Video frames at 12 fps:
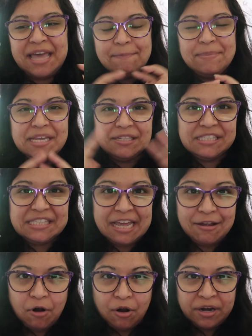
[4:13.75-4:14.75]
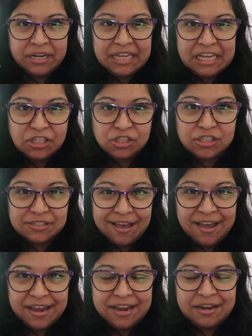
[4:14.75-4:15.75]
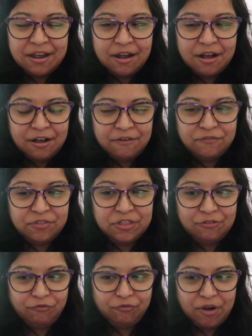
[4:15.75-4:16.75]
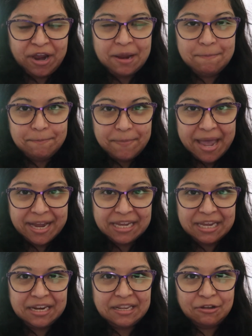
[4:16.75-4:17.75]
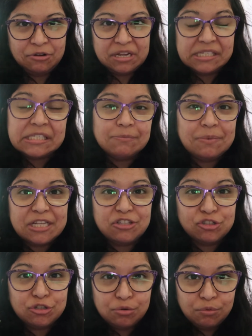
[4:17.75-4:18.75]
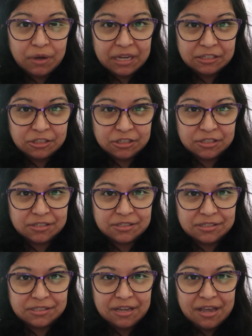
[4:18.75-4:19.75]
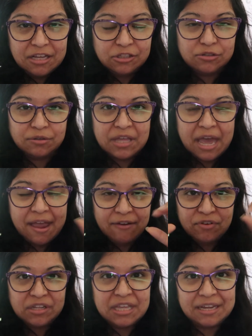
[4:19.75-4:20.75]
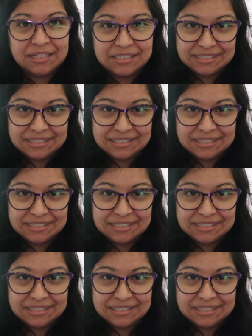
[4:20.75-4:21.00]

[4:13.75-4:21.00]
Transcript: that means that on each side of the frame backing there needs to be 2 inches so that everything is